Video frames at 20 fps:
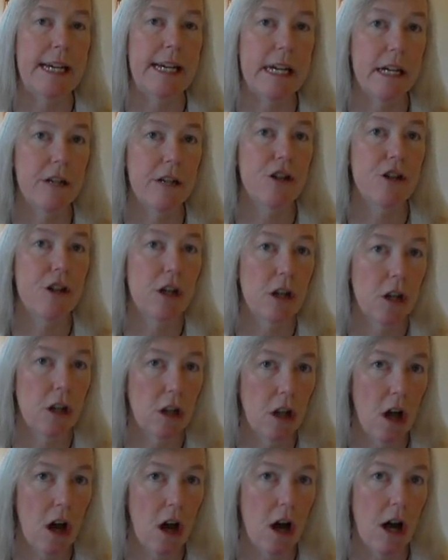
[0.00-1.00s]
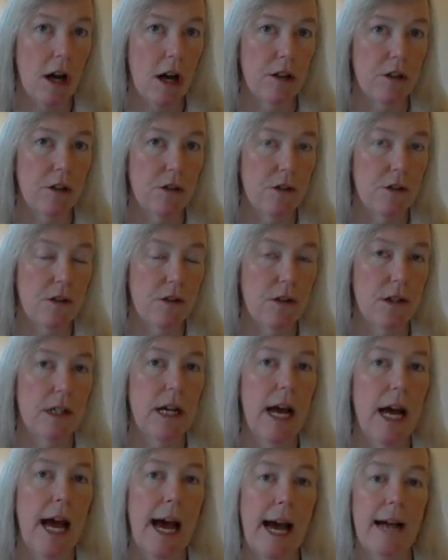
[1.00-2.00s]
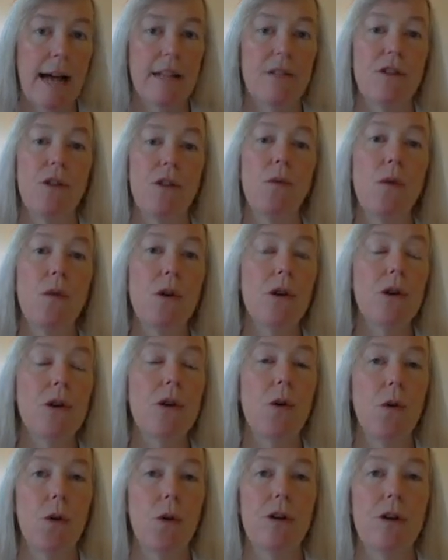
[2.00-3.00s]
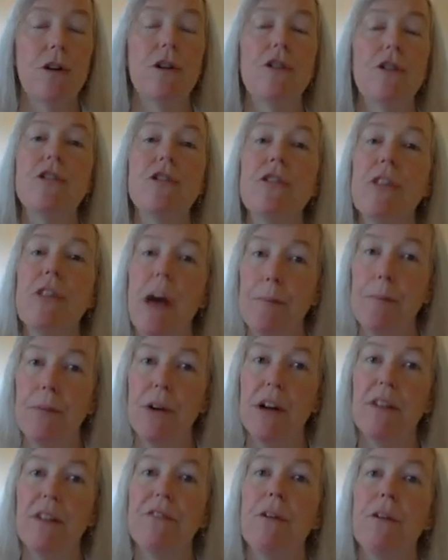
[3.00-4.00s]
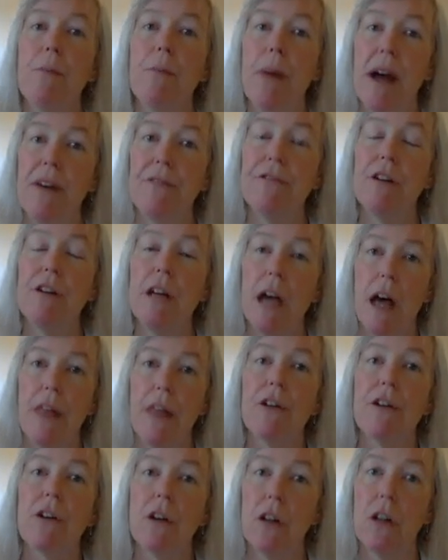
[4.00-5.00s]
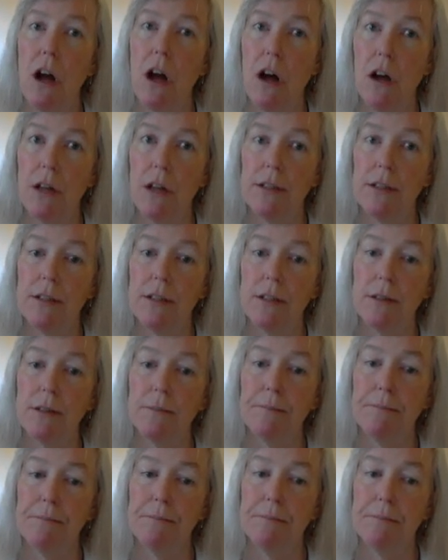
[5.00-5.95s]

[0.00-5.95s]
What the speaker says: Each clause has the word order separate from every other clause.